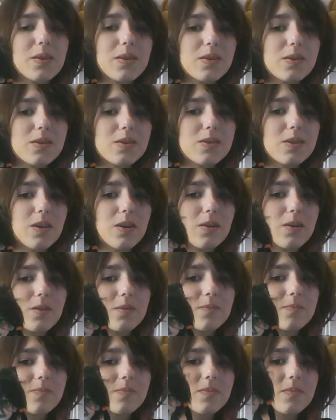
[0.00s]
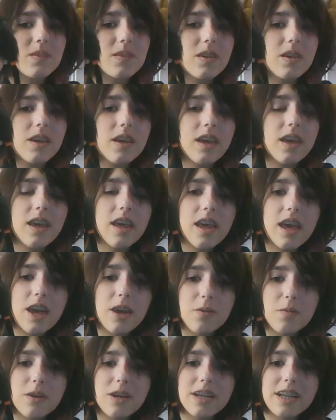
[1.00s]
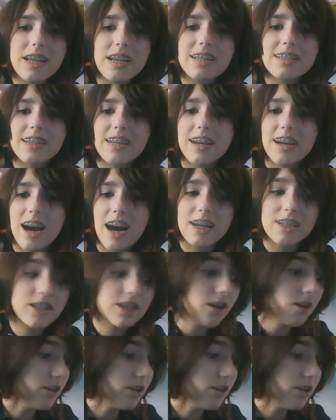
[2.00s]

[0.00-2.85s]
So Edward is an Akaji doll